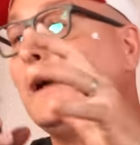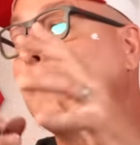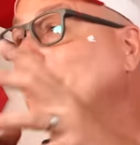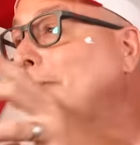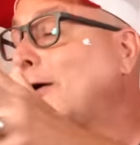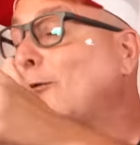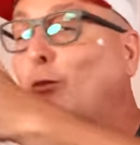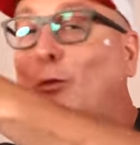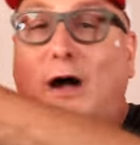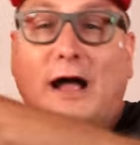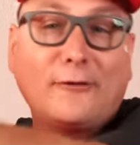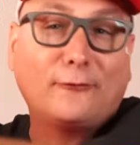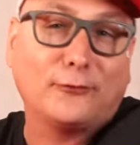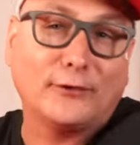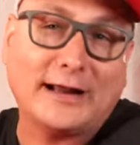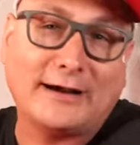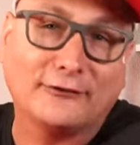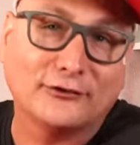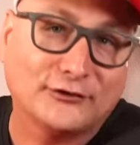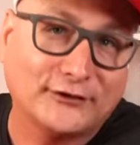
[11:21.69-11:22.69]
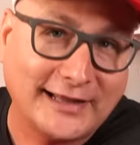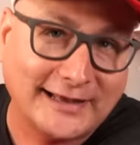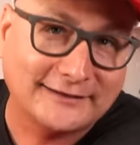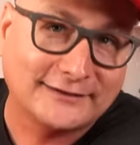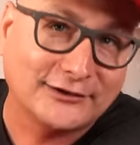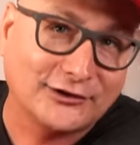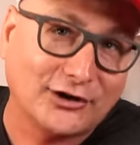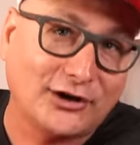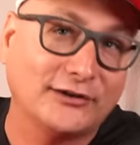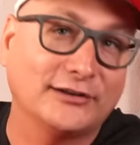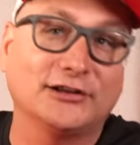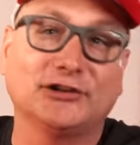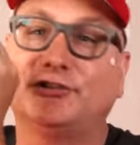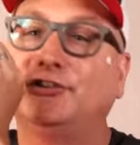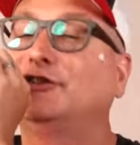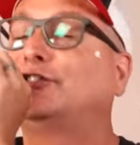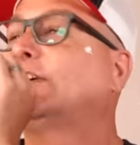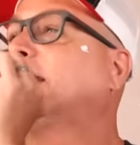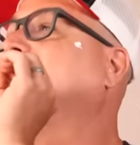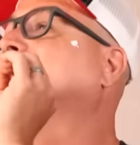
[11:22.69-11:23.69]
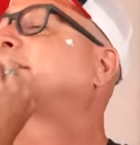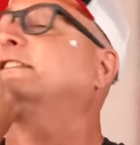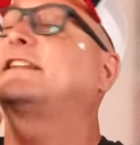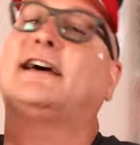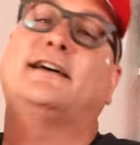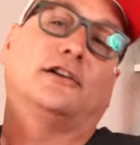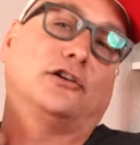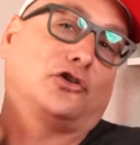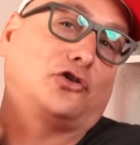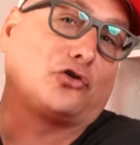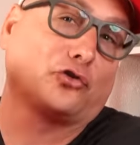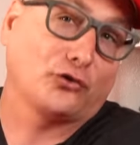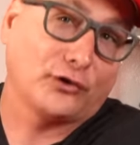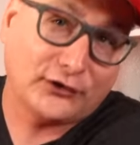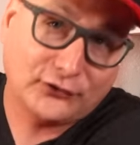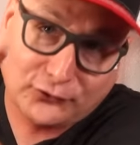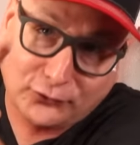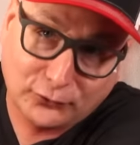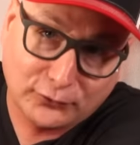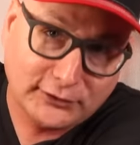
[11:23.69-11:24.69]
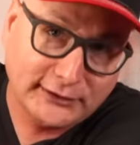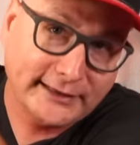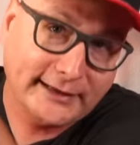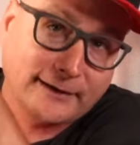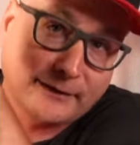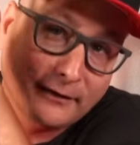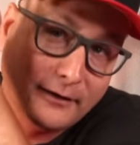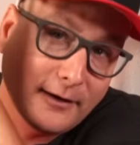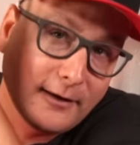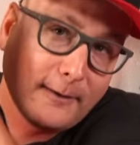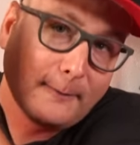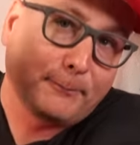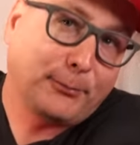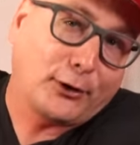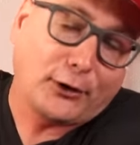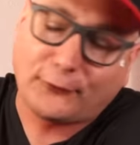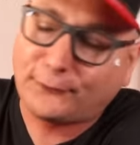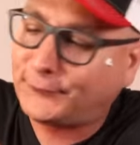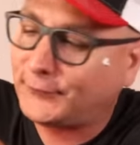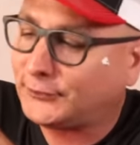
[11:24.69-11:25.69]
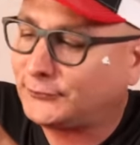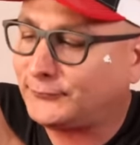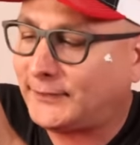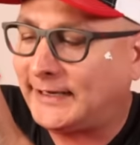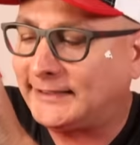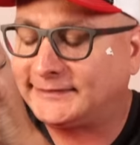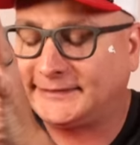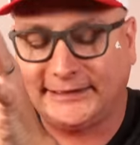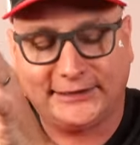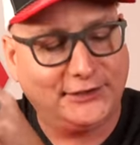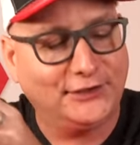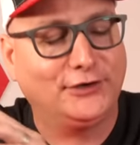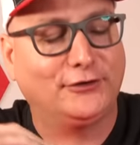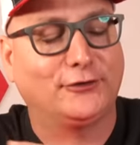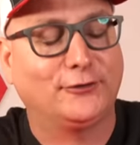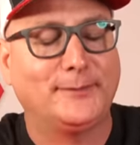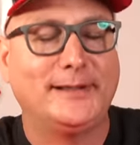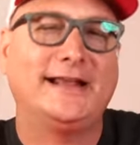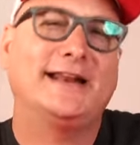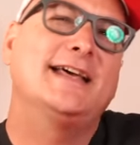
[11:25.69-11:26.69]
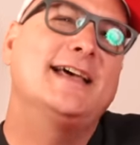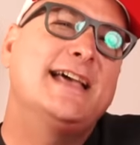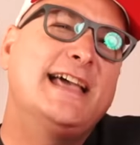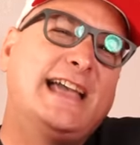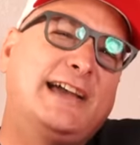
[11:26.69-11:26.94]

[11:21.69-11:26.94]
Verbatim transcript: My wife, when I was testing it on there, she said I sounded crisp, clear, perfect right there, you know what I mean?